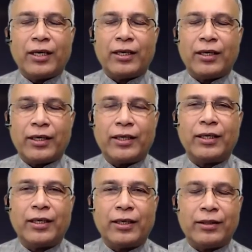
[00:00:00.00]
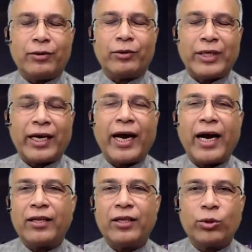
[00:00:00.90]
in their
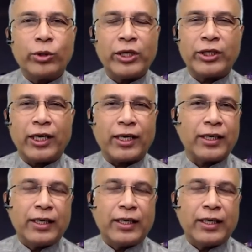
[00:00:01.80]
hand in the cookie jar.